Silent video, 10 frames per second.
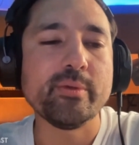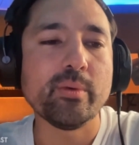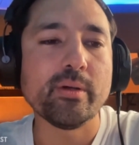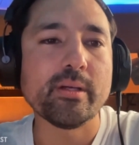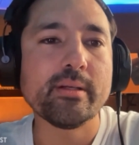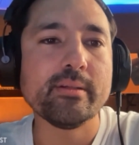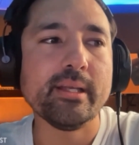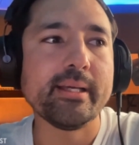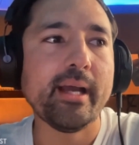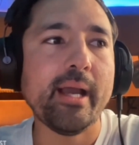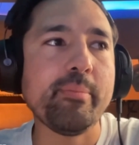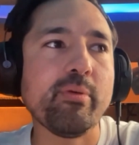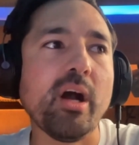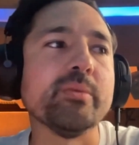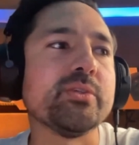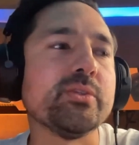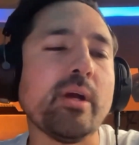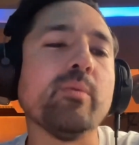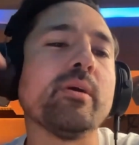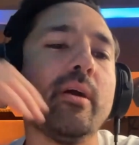me work, like I promise you, I
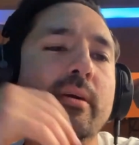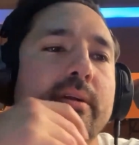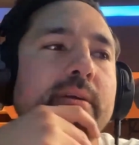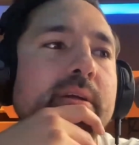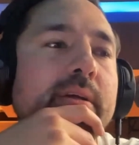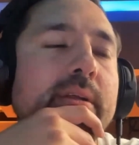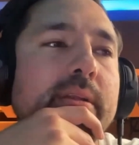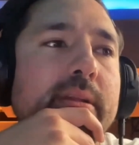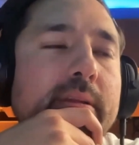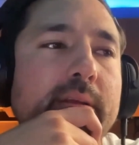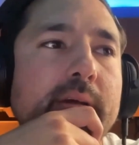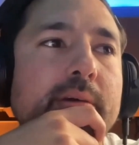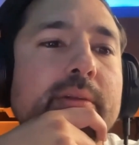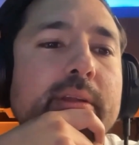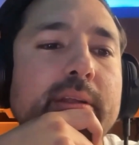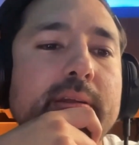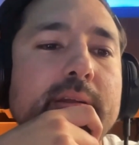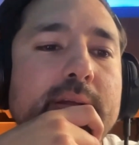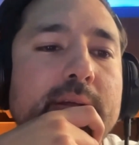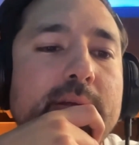work harder, than
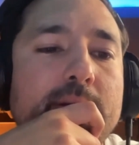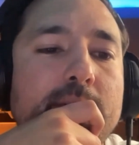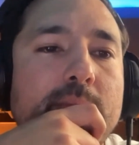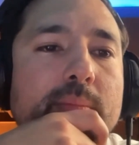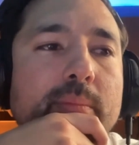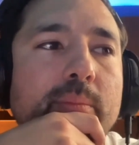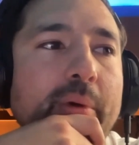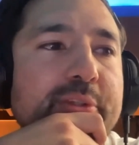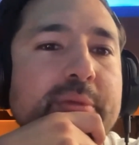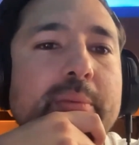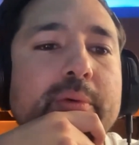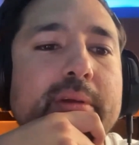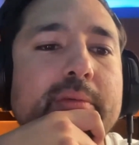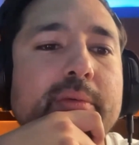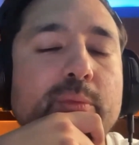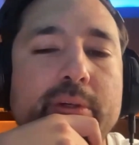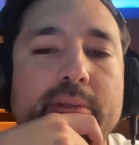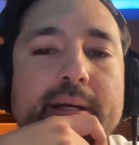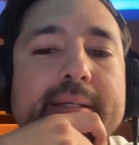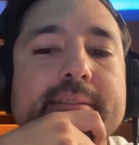most people even
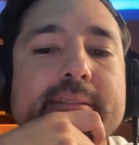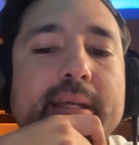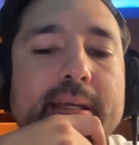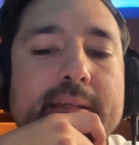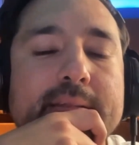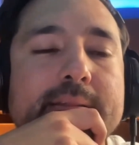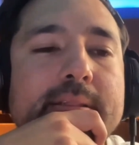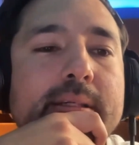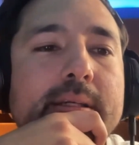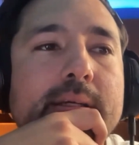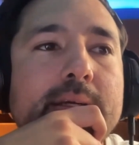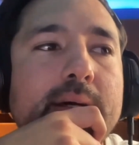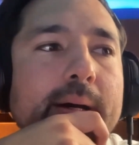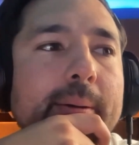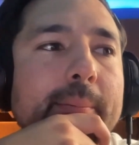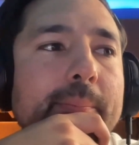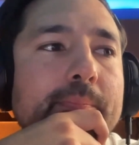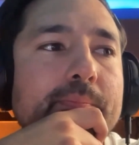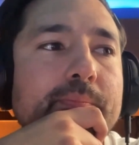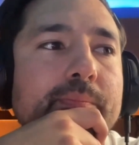realize. And
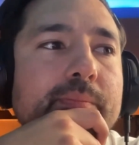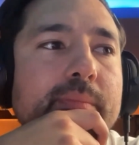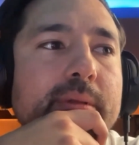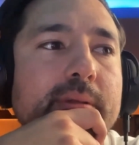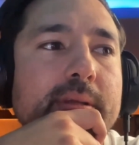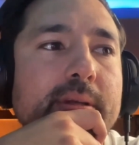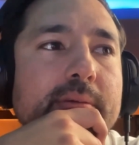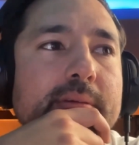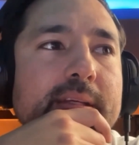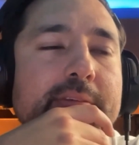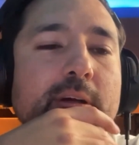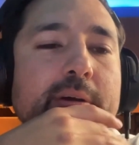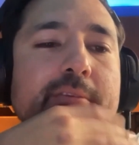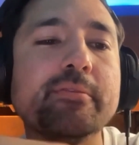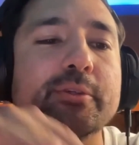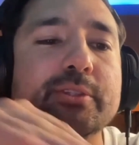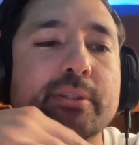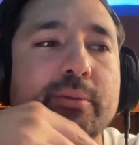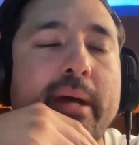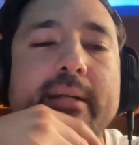even going full
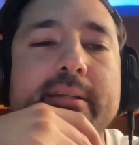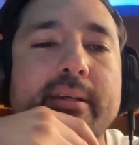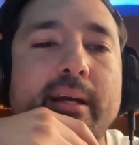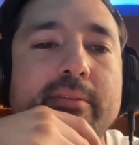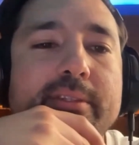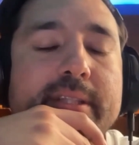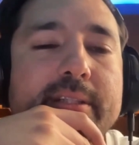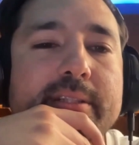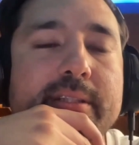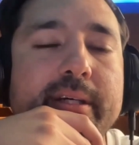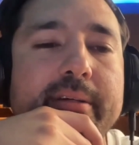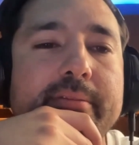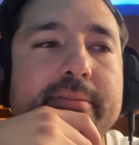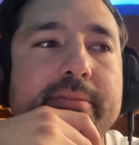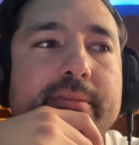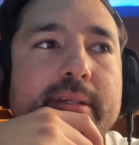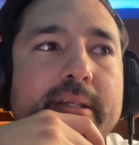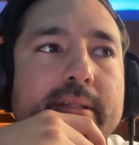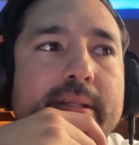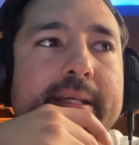circle back to the conversation of
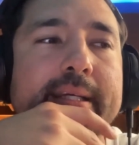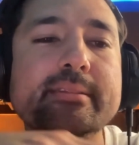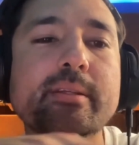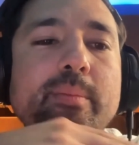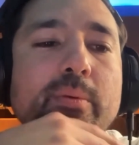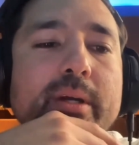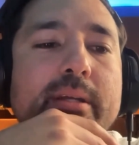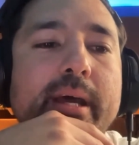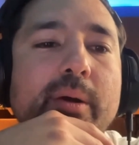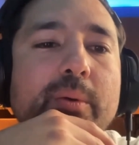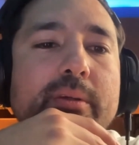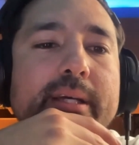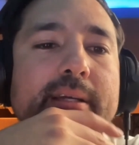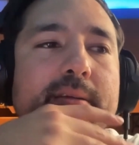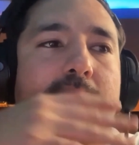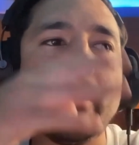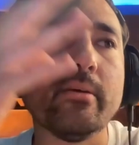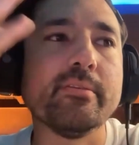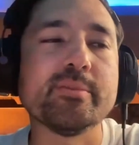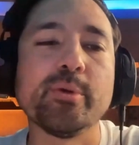like, it's to the point now where like, I don't
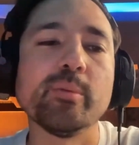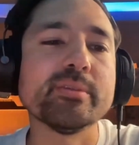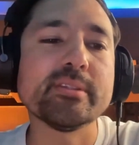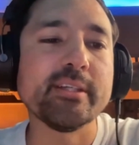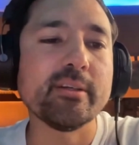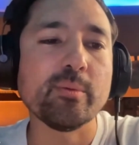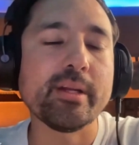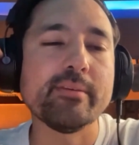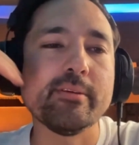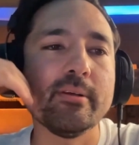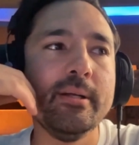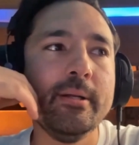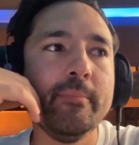know if it's purposely or whatever,